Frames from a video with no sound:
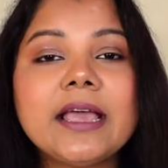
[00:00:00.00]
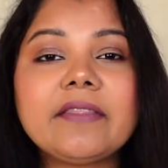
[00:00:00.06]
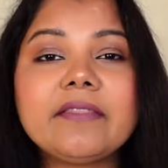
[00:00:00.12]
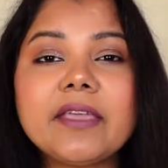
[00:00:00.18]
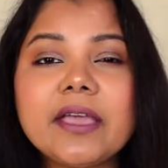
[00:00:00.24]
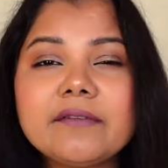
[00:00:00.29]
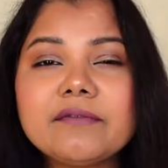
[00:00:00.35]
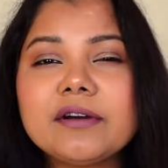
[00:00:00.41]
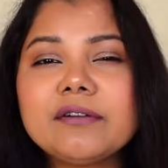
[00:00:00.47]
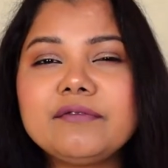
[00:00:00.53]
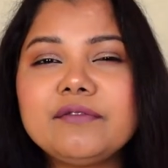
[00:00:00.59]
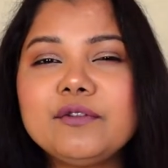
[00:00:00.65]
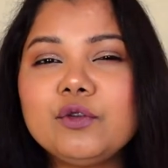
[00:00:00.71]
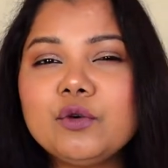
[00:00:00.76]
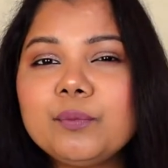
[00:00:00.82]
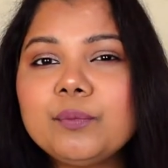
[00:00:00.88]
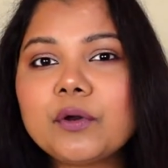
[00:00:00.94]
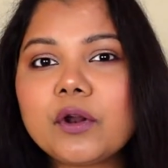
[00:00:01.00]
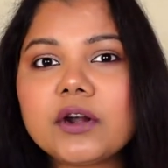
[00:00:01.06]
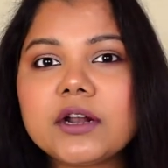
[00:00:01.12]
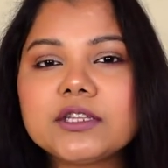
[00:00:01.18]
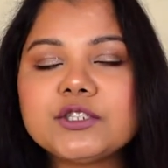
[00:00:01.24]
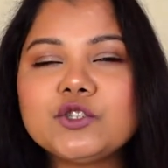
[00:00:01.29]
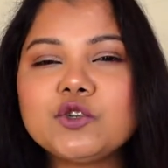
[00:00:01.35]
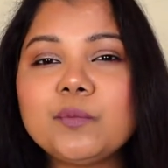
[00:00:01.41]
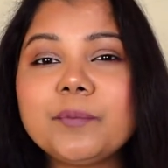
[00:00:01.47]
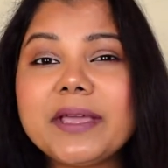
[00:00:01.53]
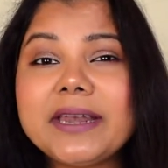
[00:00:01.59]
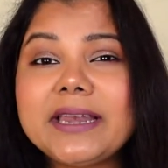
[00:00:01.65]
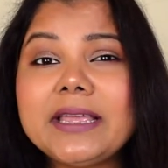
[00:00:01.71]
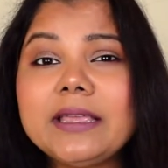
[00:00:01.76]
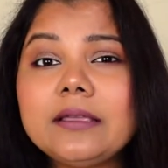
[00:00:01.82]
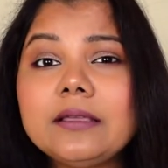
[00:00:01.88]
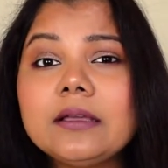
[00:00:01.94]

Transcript: and there were few products jo maine